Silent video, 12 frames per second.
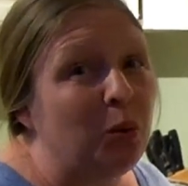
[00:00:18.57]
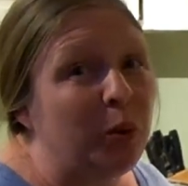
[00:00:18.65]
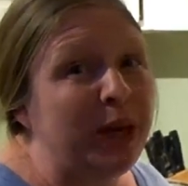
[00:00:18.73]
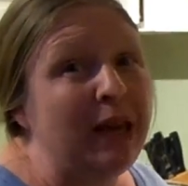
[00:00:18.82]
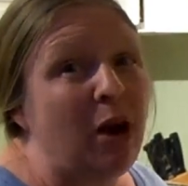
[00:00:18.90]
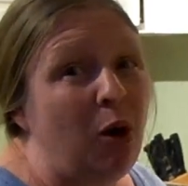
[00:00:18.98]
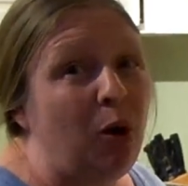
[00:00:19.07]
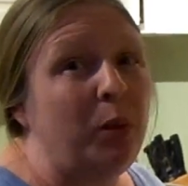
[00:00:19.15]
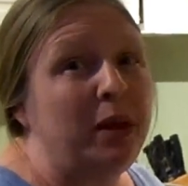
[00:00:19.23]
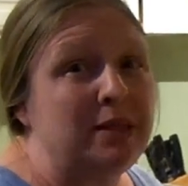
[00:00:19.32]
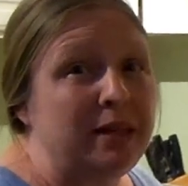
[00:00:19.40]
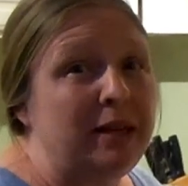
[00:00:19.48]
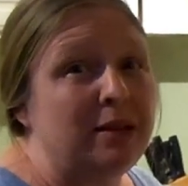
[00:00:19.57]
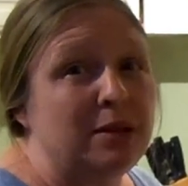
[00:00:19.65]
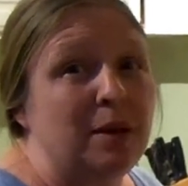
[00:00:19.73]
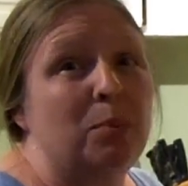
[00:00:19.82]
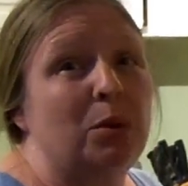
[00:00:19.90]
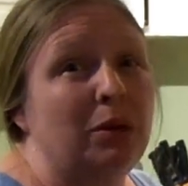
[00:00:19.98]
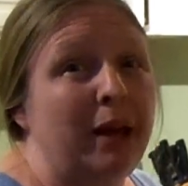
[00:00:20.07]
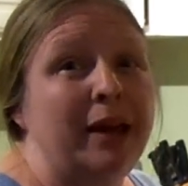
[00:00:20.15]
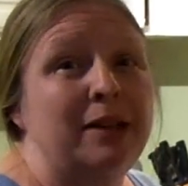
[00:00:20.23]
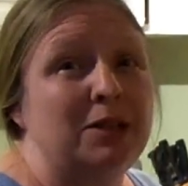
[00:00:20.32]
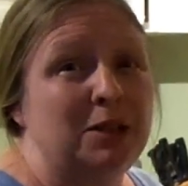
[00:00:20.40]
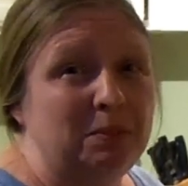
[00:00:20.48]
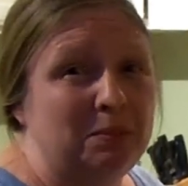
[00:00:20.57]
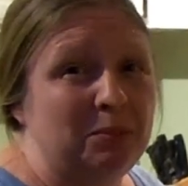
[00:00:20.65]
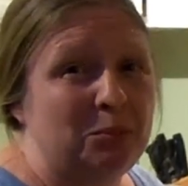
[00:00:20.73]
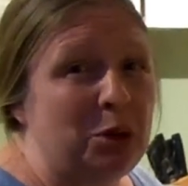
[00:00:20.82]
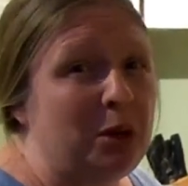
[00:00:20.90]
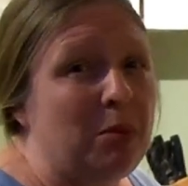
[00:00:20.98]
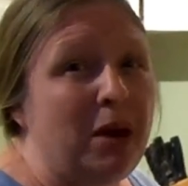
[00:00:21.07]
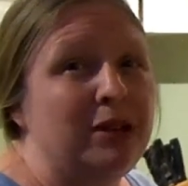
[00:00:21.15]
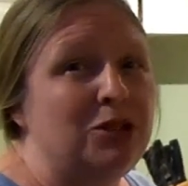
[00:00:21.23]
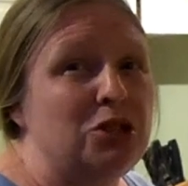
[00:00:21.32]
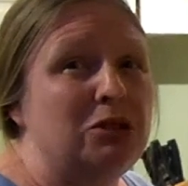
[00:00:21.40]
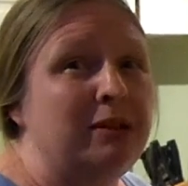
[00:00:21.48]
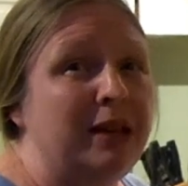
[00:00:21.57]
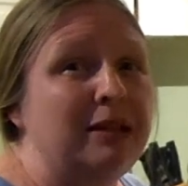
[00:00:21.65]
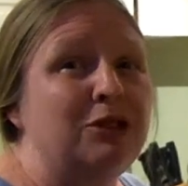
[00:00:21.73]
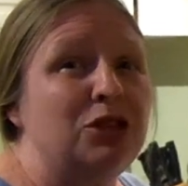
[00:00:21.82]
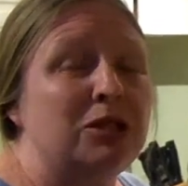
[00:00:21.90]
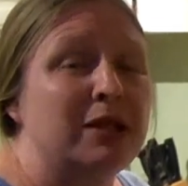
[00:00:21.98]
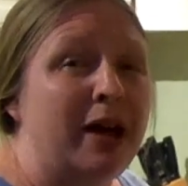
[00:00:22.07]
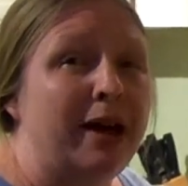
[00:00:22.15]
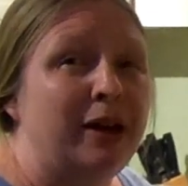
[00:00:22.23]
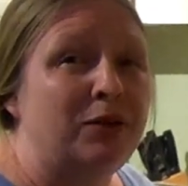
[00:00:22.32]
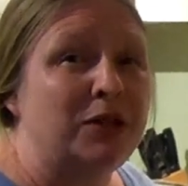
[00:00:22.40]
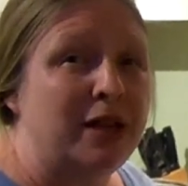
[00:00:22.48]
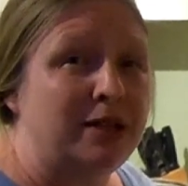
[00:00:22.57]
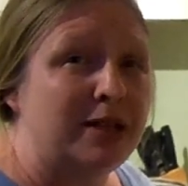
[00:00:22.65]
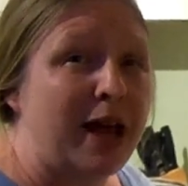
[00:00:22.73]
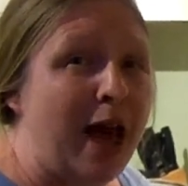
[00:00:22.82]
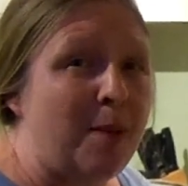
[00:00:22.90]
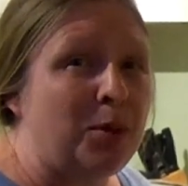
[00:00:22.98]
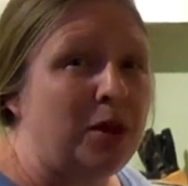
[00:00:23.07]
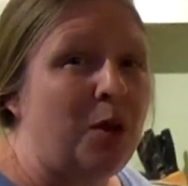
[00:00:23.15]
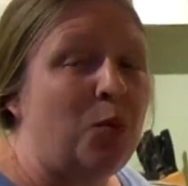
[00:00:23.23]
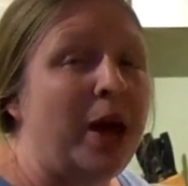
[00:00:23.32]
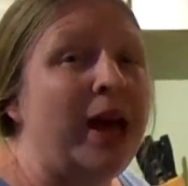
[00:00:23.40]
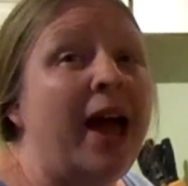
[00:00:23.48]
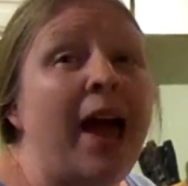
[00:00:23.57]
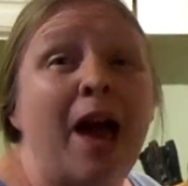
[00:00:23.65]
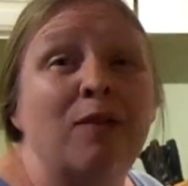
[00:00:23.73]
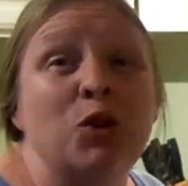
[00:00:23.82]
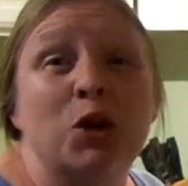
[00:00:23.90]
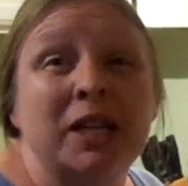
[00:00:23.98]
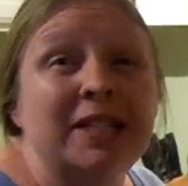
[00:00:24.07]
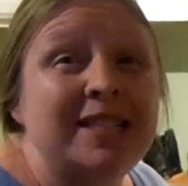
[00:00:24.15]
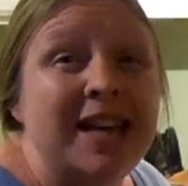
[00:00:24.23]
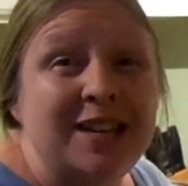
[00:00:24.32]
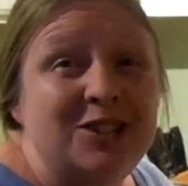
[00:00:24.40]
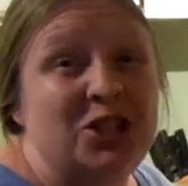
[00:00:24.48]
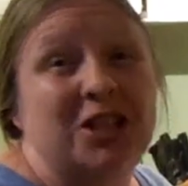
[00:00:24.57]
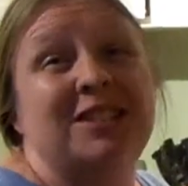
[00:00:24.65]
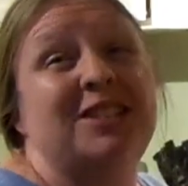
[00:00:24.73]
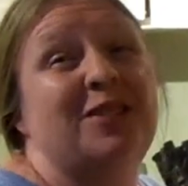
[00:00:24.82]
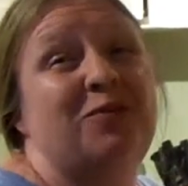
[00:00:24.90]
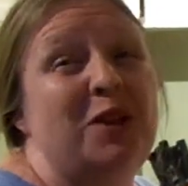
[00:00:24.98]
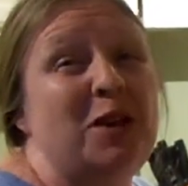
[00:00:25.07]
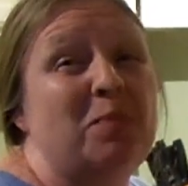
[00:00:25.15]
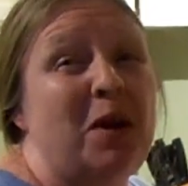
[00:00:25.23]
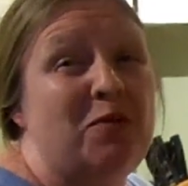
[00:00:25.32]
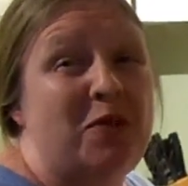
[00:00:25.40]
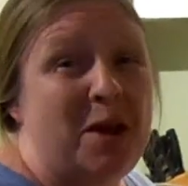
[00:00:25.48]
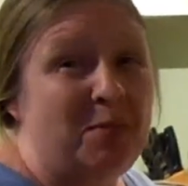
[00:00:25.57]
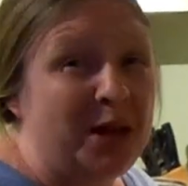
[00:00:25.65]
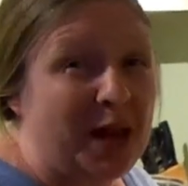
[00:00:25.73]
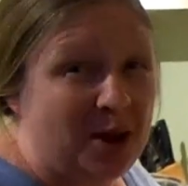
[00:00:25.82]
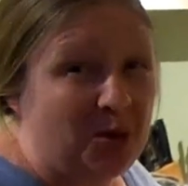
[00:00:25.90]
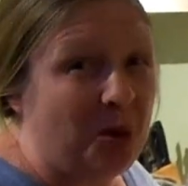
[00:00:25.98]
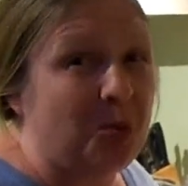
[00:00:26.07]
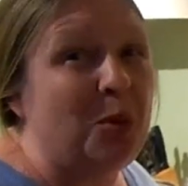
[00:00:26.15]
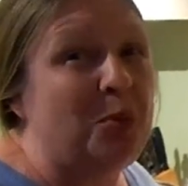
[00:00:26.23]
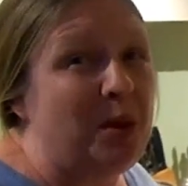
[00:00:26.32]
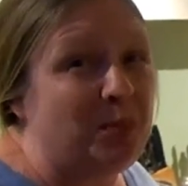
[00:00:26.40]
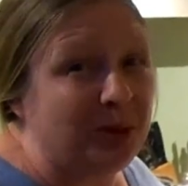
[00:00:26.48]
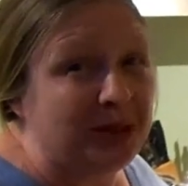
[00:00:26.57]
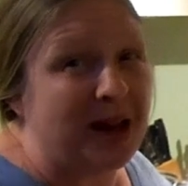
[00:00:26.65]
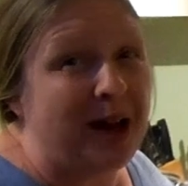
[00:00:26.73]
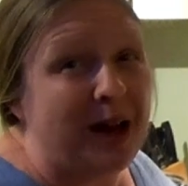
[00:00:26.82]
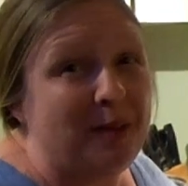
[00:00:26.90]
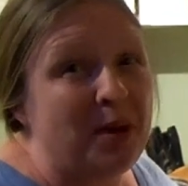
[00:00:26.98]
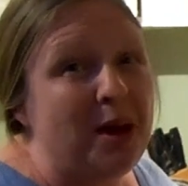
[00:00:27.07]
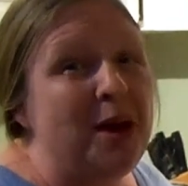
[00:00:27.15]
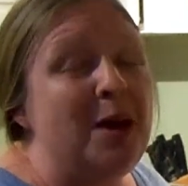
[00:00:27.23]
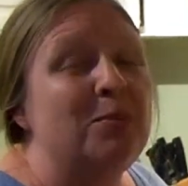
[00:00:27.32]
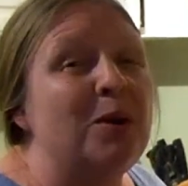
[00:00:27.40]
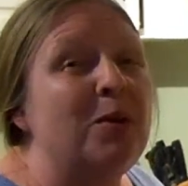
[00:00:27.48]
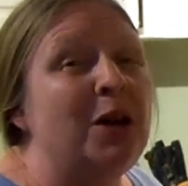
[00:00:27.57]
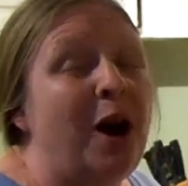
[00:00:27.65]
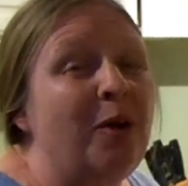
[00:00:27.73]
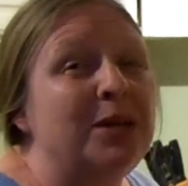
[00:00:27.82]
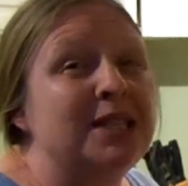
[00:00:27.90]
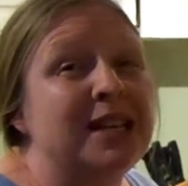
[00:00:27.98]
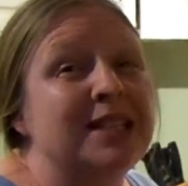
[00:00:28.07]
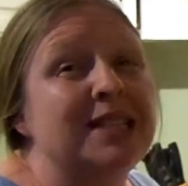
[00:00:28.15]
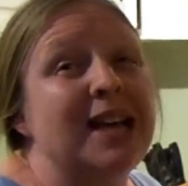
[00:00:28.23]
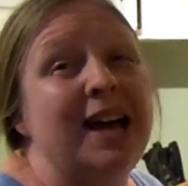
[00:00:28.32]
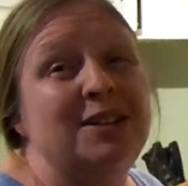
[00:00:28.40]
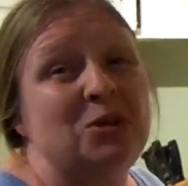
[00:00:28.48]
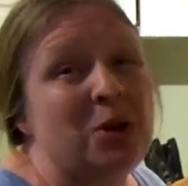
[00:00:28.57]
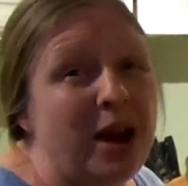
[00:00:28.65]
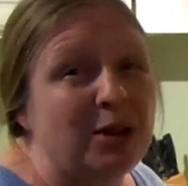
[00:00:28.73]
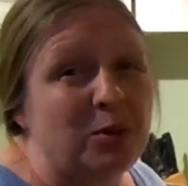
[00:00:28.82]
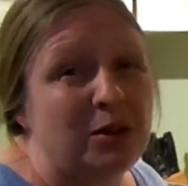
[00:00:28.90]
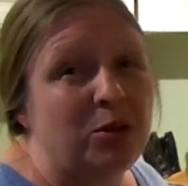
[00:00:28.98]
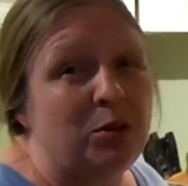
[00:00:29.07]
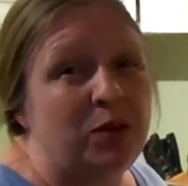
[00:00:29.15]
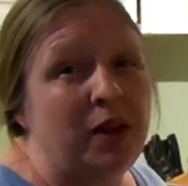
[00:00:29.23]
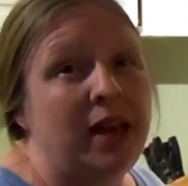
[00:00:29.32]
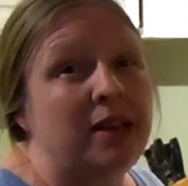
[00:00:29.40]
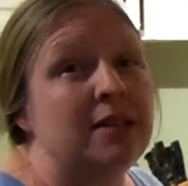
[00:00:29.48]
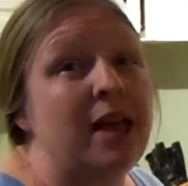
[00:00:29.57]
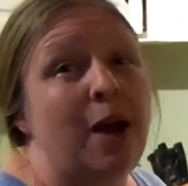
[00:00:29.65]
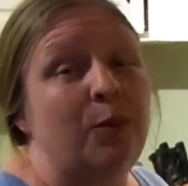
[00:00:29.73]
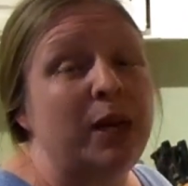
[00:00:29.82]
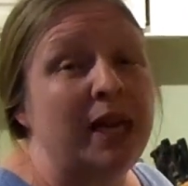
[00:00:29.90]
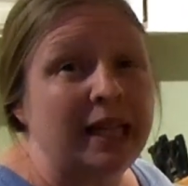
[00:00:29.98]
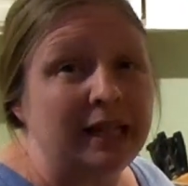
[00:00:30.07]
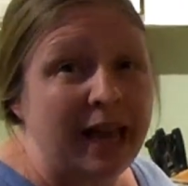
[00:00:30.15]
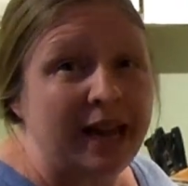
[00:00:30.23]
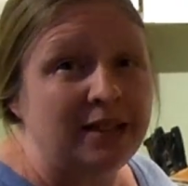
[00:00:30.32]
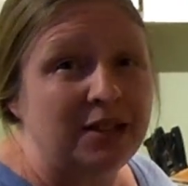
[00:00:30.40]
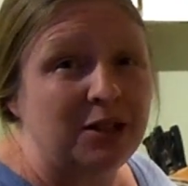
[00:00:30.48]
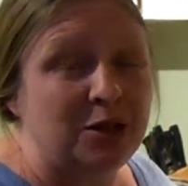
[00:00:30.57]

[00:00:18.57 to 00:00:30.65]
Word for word: We always eat supper late, pretty much. It just kind of tends to happen that way. I have good intentions to feed my family at normal people time, but we always get sidetracked with other things and we eat late.